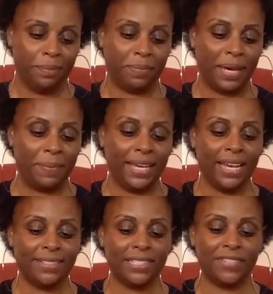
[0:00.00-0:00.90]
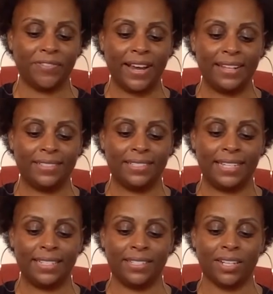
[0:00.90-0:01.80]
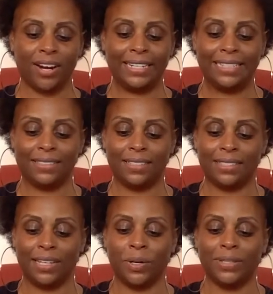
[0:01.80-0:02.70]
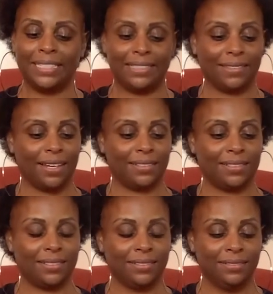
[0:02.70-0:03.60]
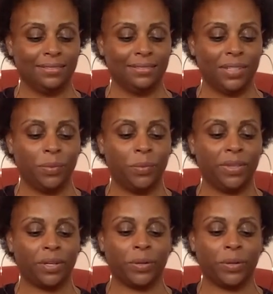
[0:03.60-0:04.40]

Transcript: Pepe gets his friends to taste the carnitas and gorditas with